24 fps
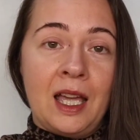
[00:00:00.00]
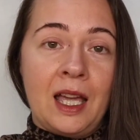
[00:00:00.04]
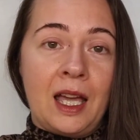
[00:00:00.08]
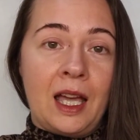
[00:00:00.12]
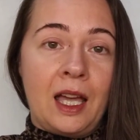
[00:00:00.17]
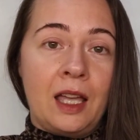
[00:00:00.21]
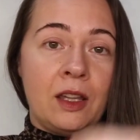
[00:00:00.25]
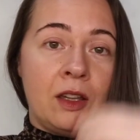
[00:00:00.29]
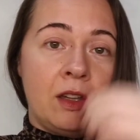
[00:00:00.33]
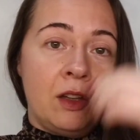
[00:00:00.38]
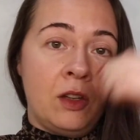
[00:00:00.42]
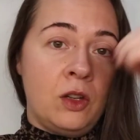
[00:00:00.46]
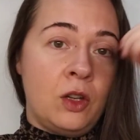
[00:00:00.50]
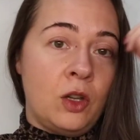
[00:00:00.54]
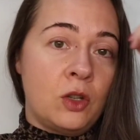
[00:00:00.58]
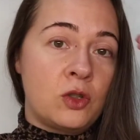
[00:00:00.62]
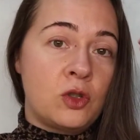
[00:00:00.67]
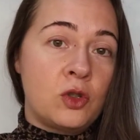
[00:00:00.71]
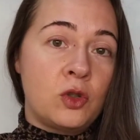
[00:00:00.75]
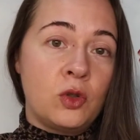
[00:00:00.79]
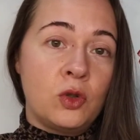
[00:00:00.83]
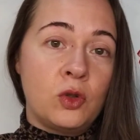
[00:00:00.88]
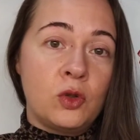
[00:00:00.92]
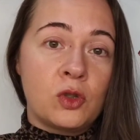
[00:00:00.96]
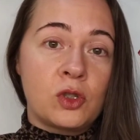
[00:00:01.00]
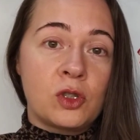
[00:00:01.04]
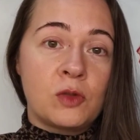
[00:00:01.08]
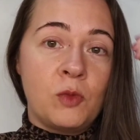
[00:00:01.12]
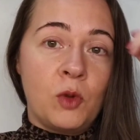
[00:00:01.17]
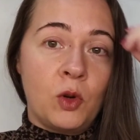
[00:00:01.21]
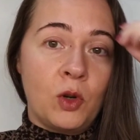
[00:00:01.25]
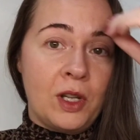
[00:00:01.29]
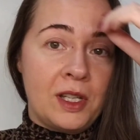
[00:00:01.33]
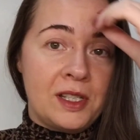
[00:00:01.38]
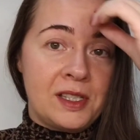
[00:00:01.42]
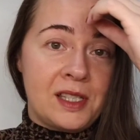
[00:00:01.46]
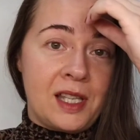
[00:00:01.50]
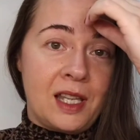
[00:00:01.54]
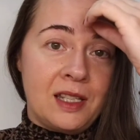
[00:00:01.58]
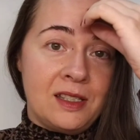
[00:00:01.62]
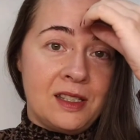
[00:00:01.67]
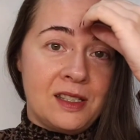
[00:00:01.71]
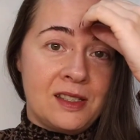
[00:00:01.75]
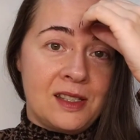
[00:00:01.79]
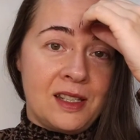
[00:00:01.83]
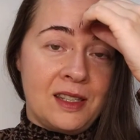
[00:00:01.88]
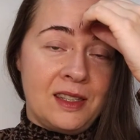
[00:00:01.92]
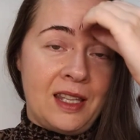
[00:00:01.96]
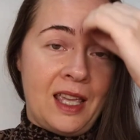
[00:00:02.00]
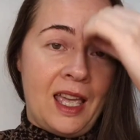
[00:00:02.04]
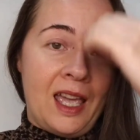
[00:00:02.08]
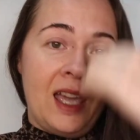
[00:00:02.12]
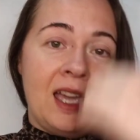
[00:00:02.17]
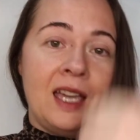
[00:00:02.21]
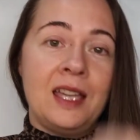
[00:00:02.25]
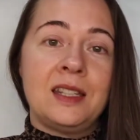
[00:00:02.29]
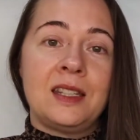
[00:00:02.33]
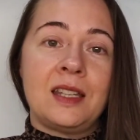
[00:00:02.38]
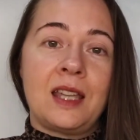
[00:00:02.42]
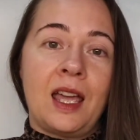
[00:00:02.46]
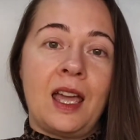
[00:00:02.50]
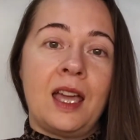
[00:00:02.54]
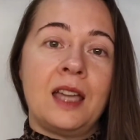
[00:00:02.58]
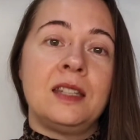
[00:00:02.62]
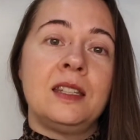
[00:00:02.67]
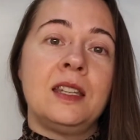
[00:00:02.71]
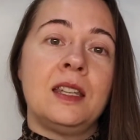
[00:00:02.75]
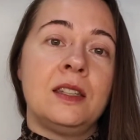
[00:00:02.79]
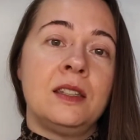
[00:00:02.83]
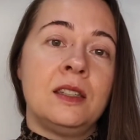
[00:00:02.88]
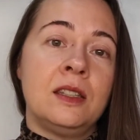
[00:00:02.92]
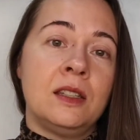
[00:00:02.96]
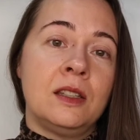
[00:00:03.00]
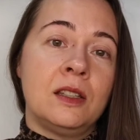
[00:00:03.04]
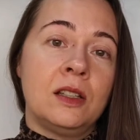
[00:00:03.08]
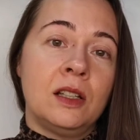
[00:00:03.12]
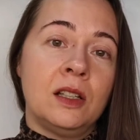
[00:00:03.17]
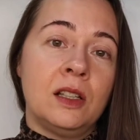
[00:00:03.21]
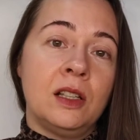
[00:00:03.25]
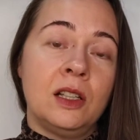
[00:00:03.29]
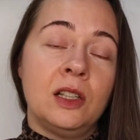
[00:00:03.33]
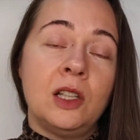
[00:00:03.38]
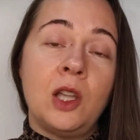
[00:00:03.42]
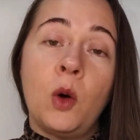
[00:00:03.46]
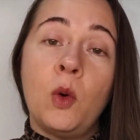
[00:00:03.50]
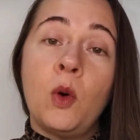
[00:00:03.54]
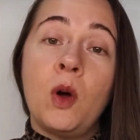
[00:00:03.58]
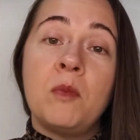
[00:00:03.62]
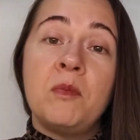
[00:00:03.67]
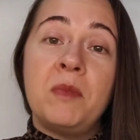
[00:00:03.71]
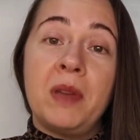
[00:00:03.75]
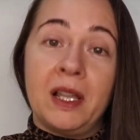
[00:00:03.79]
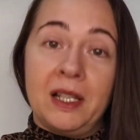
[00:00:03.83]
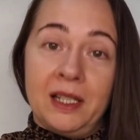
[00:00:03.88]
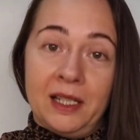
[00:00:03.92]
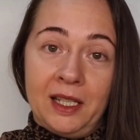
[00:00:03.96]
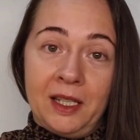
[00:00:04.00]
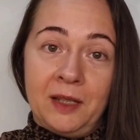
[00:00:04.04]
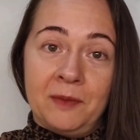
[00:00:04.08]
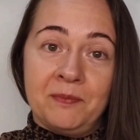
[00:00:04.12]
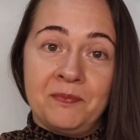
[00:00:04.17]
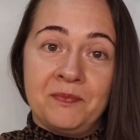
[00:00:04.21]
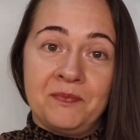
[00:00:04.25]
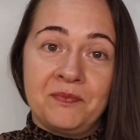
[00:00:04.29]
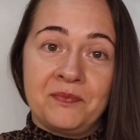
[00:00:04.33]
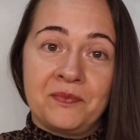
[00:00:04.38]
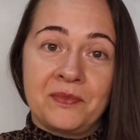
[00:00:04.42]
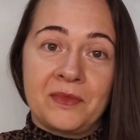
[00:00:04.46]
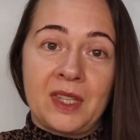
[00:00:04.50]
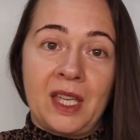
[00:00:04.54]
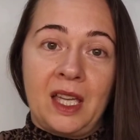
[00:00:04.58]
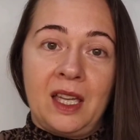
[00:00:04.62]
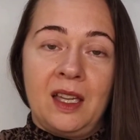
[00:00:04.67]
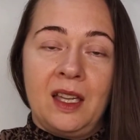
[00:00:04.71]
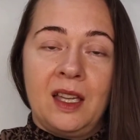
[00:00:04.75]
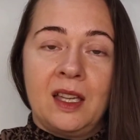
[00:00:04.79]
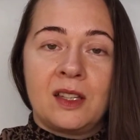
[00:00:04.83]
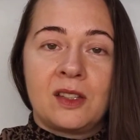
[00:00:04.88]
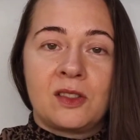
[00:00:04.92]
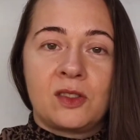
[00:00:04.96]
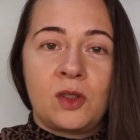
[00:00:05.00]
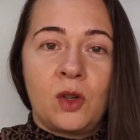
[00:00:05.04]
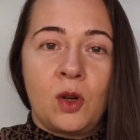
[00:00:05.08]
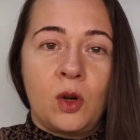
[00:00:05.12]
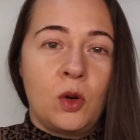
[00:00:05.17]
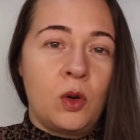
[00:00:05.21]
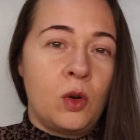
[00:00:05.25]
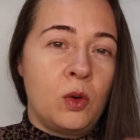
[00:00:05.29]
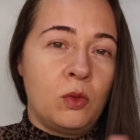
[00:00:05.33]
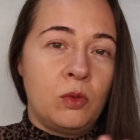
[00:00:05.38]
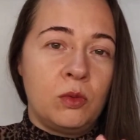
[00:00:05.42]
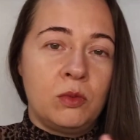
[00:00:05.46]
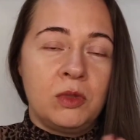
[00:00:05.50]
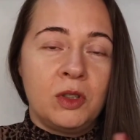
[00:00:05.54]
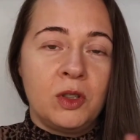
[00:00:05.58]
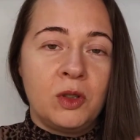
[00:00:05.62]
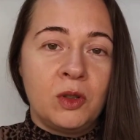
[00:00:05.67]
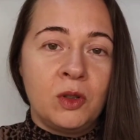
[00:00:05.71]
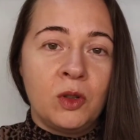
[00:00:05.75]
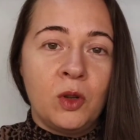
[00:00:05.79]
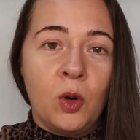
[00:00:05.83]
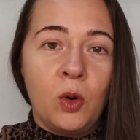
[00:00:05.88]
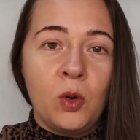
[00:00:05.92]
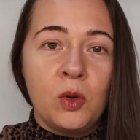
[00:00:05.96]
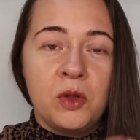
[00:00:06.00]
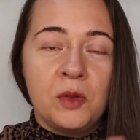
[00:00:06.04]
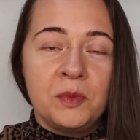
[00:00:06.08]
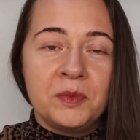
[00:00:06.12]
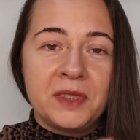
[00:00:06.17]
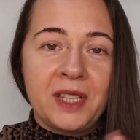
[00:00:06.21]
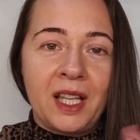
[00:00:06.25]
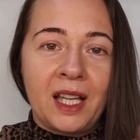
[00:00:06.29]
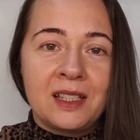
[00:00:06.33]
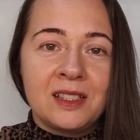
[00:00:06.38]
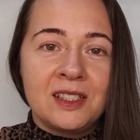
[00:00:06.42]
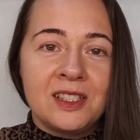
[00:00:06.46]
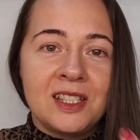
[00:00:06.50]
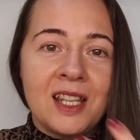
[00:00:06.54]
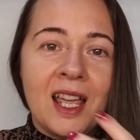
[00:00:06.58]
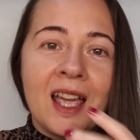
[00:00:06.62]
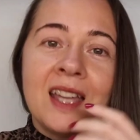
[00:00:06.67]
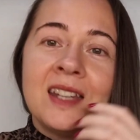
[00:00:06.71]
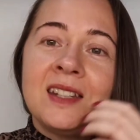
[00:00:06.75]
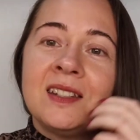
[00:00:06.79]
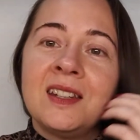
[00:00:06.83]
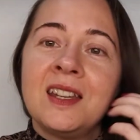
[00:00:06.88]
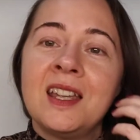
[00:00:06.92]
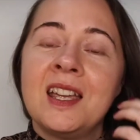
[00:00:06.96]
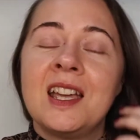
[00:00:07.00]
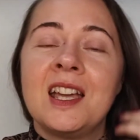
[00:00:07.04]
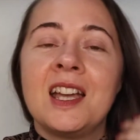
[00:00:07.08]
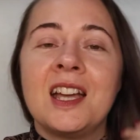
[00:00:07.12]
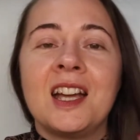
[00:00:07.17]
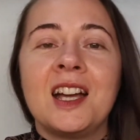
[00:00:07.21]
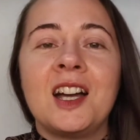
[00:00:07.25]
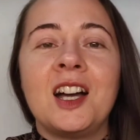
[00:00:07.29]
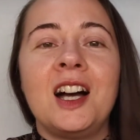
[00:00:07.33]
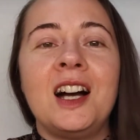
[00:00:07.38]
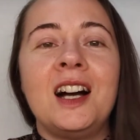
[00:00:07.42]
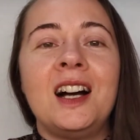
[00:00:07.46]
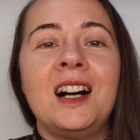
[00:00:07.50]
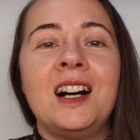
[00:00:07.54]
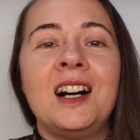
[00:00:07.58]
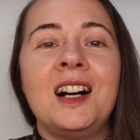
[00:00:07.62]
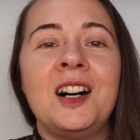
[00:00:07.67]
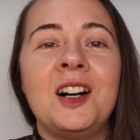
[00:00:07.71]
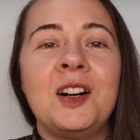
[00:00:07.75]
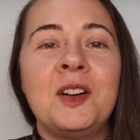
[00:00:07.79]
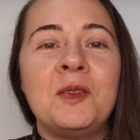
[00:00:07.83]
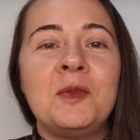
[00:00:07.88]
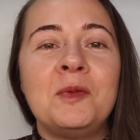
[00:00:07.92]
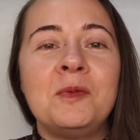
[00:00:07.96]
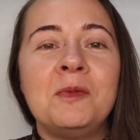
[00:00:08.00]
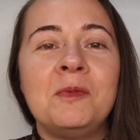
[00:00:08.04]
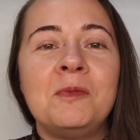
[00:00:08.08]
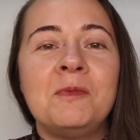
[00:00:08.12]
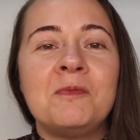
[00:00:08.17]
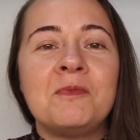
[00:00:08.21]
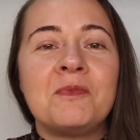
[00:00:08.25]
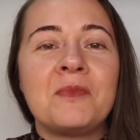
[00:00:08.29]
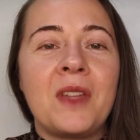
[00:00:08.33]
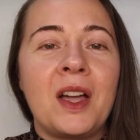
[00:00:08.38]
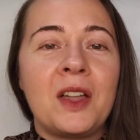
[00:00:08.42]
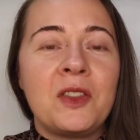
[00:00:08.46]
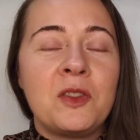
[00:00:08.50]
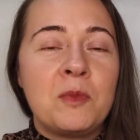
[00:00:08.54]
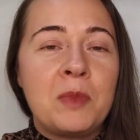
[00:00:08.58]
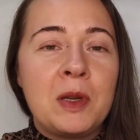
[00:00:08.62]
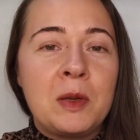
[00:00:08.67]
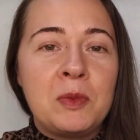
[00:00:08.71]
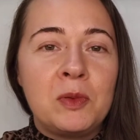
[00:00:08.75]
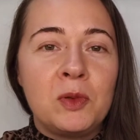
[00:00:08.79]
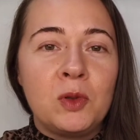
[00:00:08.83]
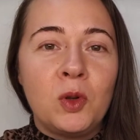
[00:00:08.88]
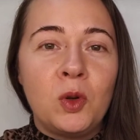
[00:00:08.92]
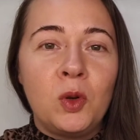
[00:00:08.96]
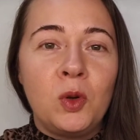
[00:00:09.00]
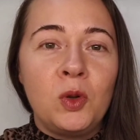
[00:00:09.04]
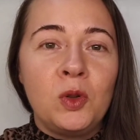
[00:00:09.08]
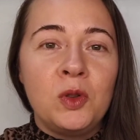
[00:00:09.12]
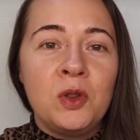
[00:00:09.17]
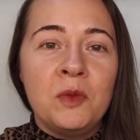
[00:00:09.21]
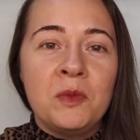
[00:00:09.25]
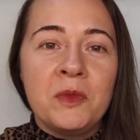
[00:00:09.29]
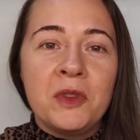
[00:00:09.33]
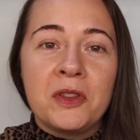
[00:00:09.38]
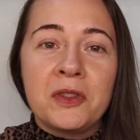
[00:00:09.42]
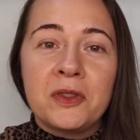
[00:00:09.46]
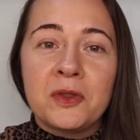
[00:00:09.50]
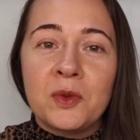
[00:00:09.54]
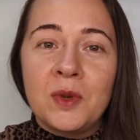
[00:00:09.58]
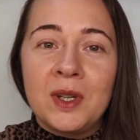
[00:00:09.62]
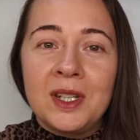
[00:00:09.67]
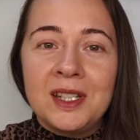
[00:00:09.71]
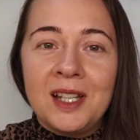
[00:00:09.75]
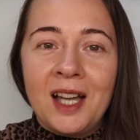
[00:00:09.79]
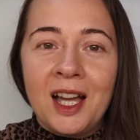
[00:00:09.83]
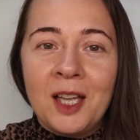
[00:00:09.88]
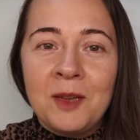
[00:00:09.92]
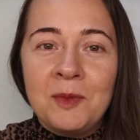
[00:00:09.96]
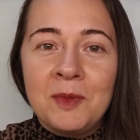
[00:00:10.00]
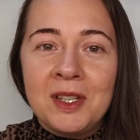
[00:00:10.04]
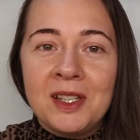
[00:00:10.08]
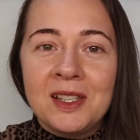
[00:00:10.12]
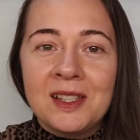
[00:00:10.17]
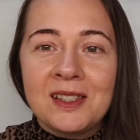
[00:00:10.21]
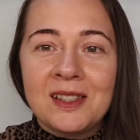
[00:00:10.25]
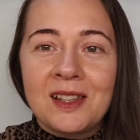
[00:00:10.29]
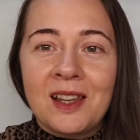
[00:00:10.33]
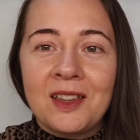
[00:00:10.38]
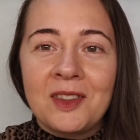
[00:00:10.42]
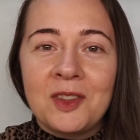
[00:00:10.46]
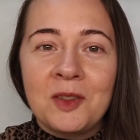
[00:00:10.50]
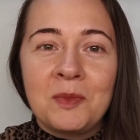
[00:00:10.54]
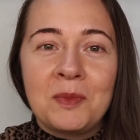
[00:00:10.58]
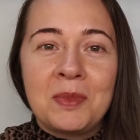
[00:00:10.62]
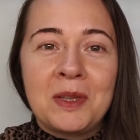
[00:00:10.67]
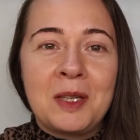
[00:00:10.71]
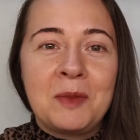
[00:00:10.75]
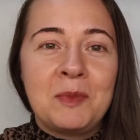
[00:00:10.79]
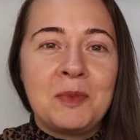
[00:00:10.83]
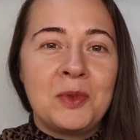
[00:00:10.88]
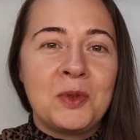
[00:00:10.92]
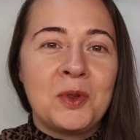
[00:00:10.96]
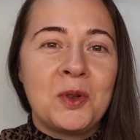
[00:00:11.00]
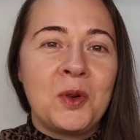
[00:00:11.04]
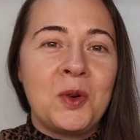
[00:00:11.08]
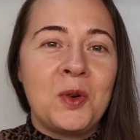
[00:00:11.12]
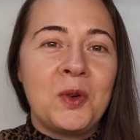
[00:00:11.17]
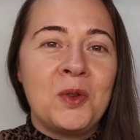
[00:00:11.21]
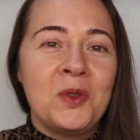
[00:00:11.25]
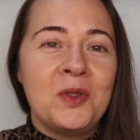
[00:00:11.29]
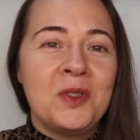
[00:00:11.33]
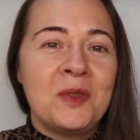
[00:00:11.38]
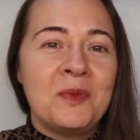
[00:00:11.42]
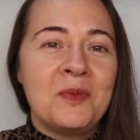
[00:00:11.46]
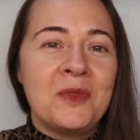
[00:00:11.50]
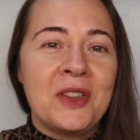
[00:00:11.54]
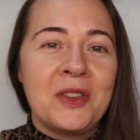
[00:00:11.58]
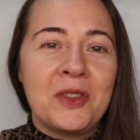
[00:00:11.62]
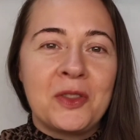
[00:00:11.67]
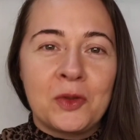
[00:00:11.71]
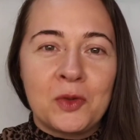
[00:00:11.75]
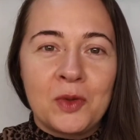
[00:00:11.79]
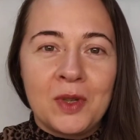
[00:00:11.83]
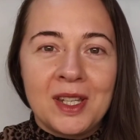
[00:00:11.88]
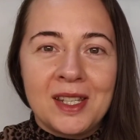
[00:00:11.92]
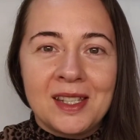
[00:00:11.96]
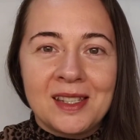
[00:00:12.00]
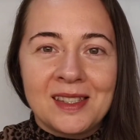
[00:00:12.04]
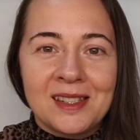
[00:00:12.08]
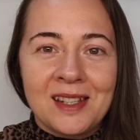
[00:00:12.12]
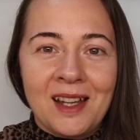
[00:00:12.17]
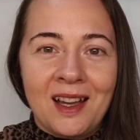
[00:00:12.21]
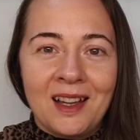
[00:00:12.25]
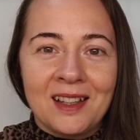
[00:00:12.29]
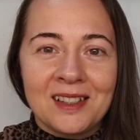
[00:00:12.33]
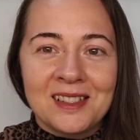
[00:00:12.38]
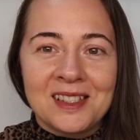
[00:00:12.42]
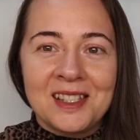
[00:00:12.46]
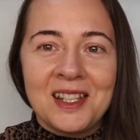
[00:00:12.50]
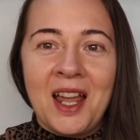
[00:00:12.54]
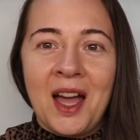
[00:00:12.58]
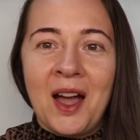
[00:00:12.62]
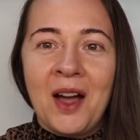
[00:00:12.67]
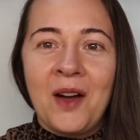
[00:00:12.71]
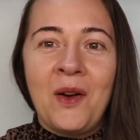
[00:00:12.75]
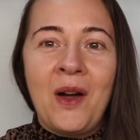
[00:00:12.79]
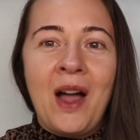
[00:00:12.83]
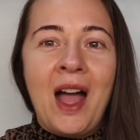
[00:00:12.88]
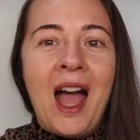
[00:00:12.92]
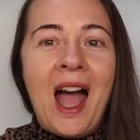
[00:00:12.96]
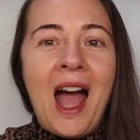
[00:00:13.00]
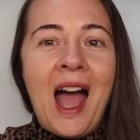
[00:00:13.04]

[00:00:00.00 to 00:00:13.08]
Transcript: and 2 smaller centers in the head and in the lower belly. So you can call them Tanjian. Other people call them the 3 diamonds. Other people call them the 3 stars. Now,